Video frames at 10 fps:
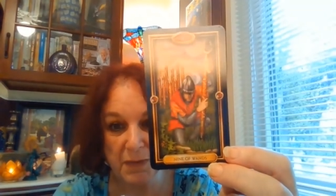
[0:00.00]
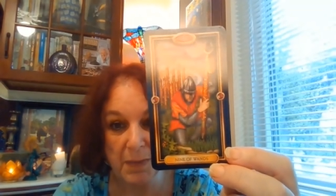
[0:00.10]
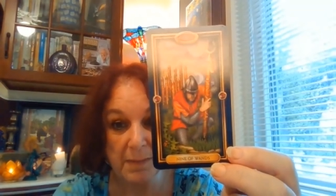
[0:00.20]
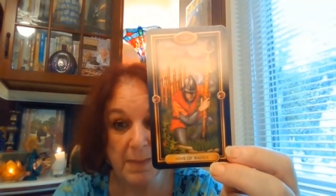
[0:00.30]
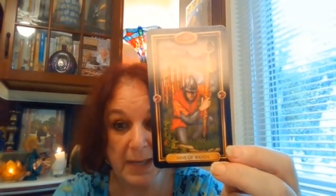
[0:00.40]
for
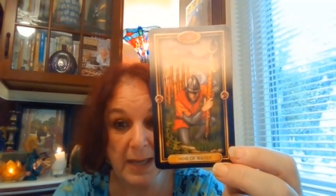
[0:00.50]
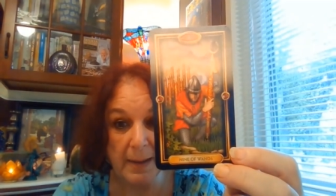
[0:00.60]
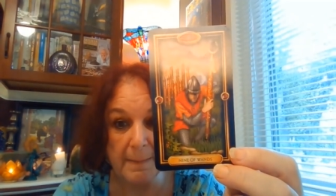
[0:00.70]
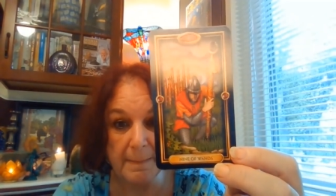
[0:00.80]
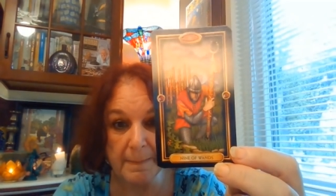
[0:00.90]
what may
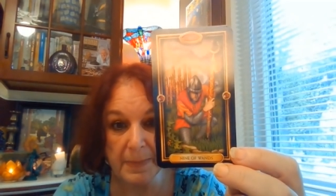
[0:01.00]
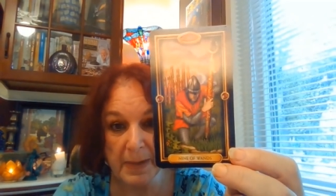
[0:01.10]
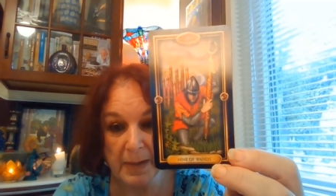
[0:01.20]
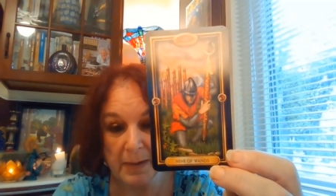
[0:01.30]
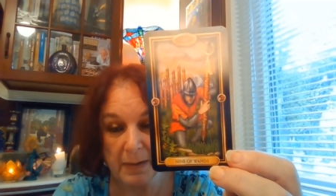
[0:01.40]
come
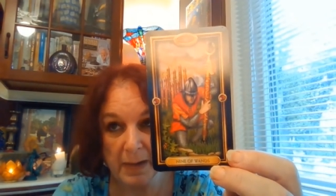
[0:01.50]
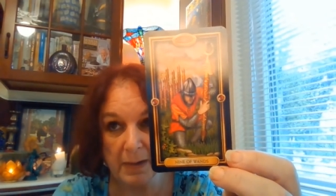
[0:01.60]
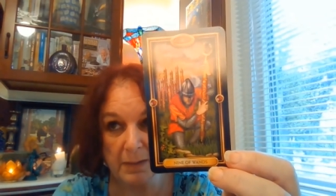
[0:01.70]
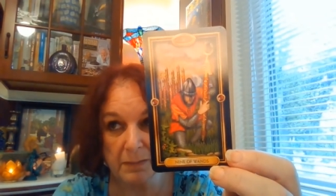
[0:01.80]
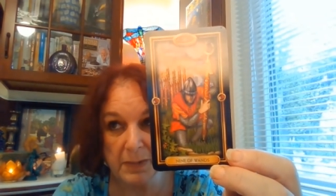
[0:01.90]

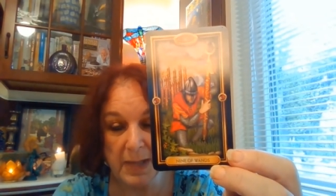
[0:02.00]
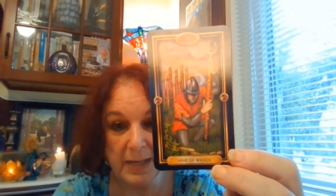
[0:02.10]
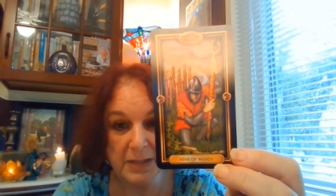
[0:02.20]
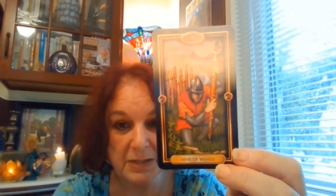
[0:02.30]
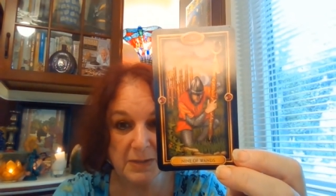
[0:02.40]
uh,
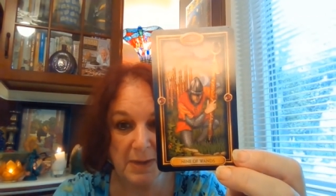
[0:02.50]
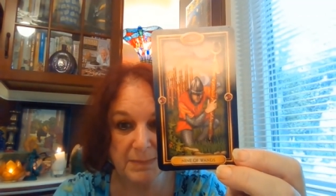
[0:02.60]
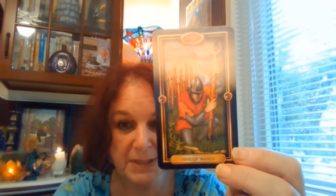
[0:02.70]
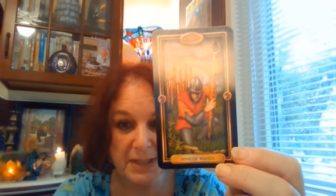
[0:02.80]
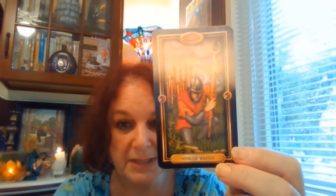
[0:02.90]
related to
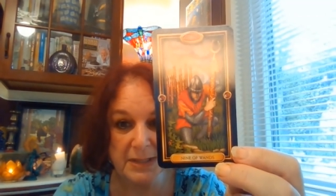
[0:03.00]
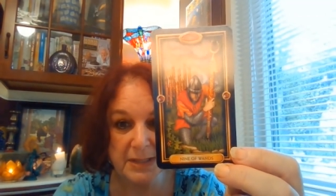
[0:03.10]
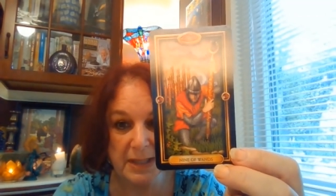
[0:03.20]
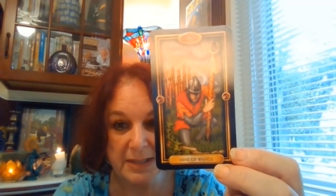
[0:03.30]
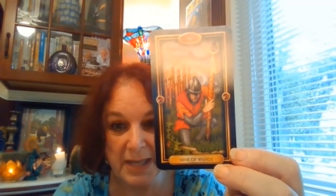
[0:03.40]

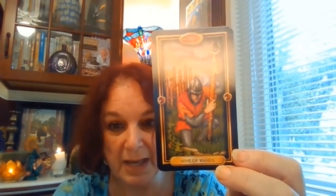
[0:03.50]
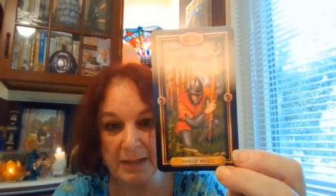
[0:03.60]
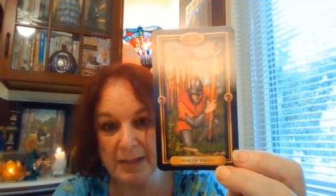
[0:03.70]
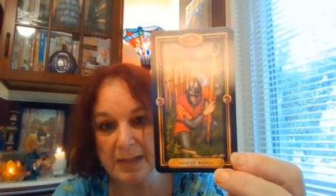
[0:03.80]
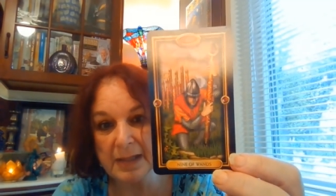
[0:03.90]
Epstein's
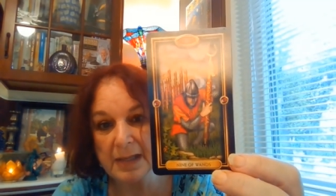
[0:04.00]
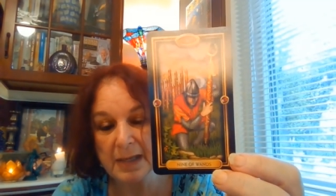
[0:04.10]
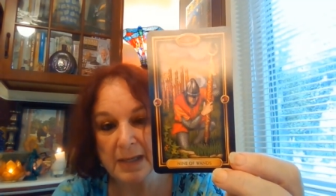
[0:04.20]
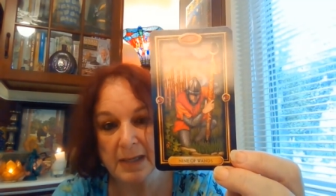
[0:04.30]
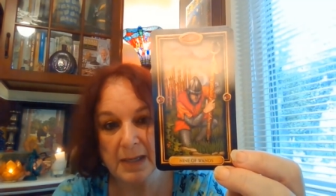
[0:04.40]
death.
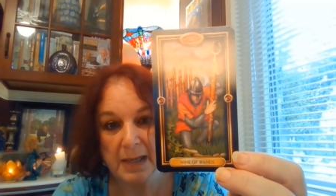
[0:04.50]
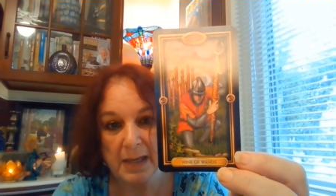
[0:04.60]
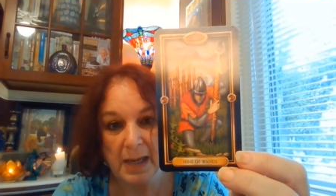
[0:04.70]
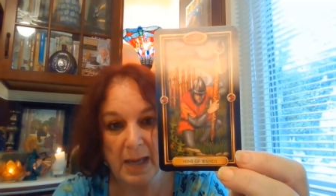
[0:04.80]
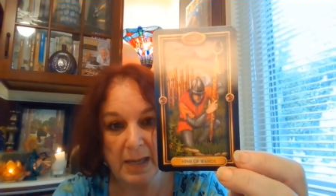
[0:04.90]

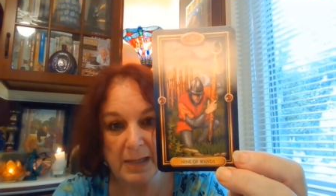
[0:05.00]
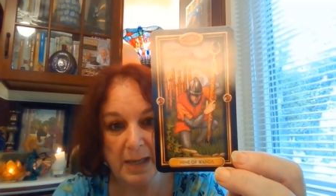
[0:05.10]
And